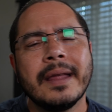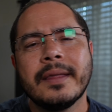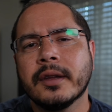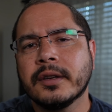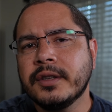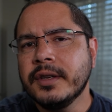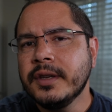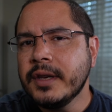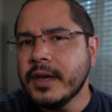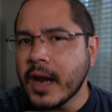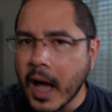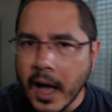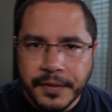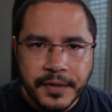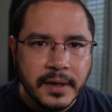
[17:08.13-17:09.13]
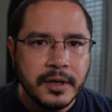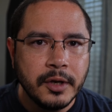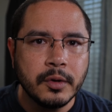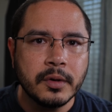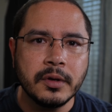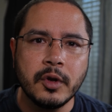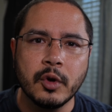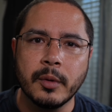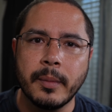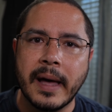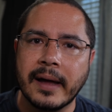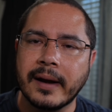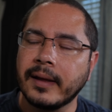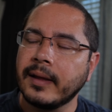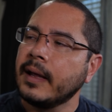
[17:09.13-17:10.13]
There's nothing you can do
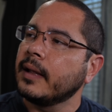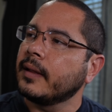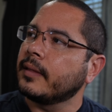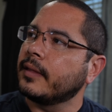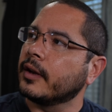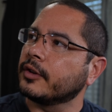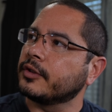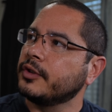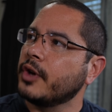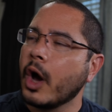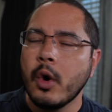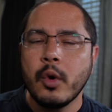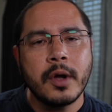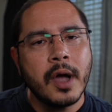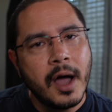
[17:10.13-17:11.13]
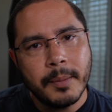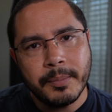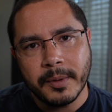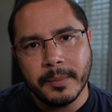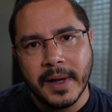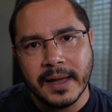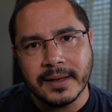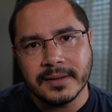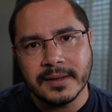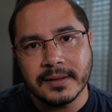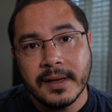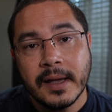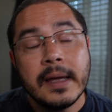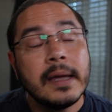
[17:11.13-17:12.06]
about it. There's no compromises.